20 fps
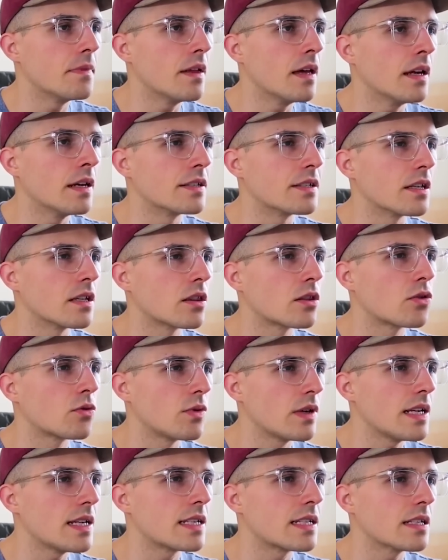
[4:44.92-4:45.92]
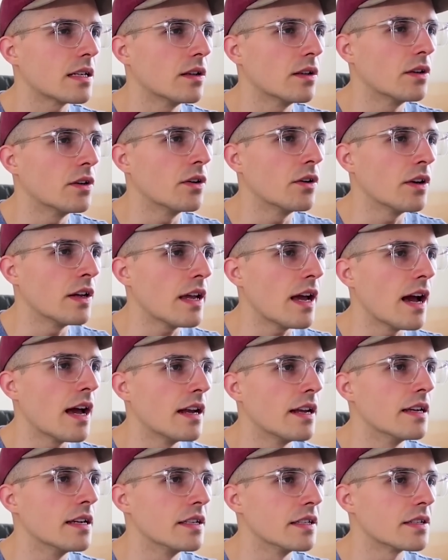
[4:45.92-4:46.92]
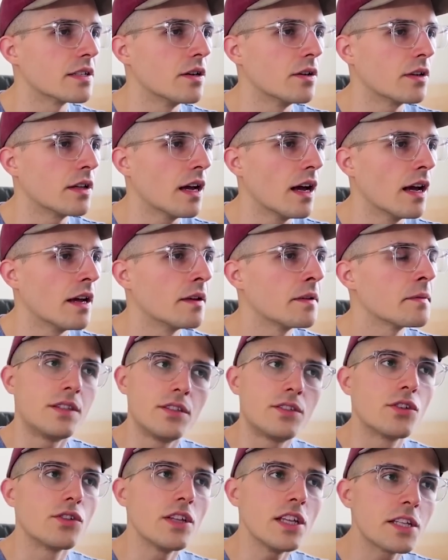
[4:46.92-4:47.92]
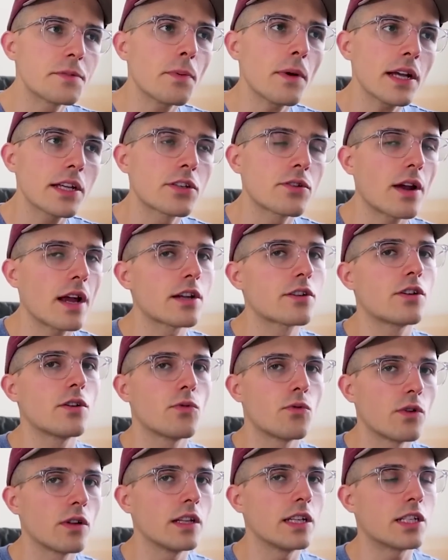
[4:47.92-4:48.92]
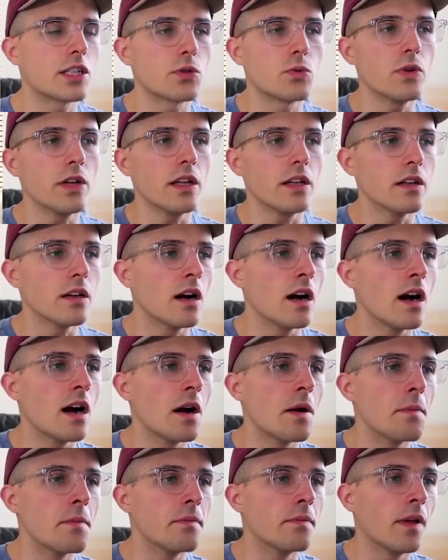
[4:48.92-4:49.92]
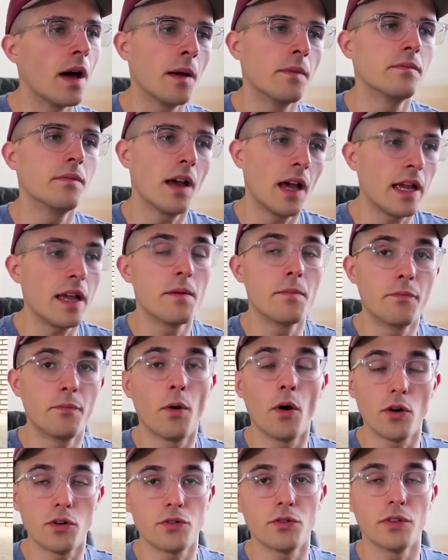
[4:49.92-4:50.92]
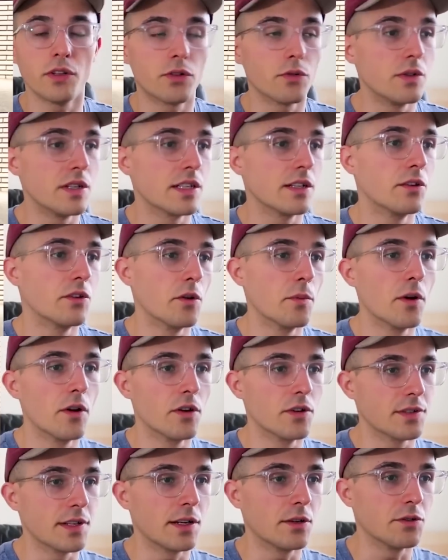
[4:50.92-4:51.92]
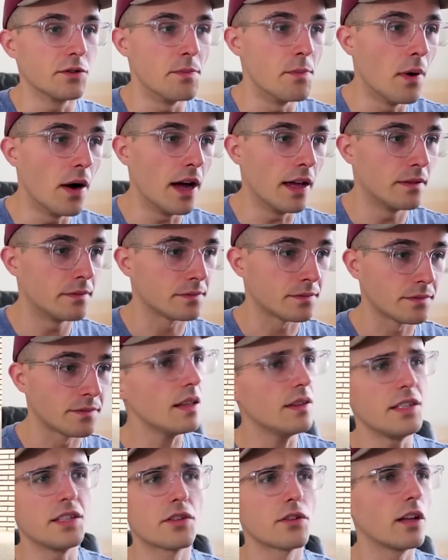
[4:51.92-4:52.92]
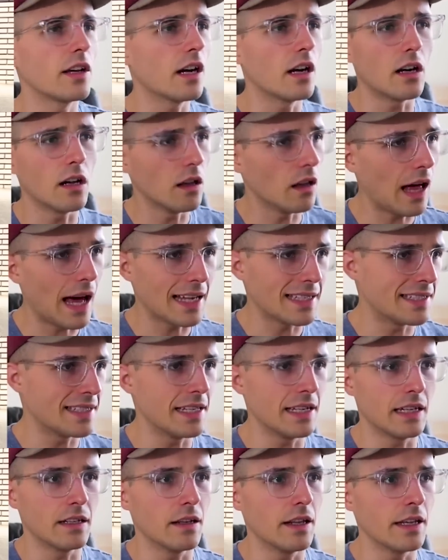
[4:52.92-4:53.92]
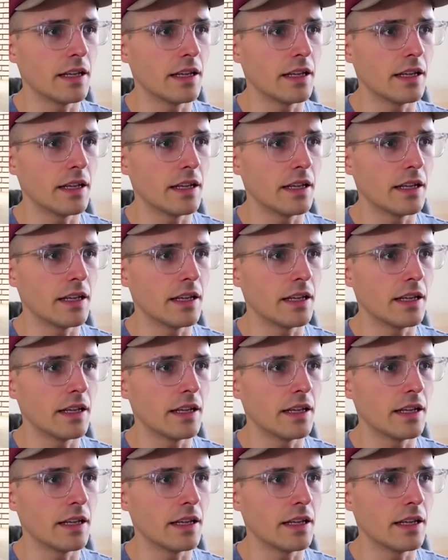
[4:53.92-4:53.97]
And it's a 3-cylinder. Yeah, it is. Okay. So these bikes are actually really sweet. I am partial to 3-cylinder motorcycles, but these are like a classic,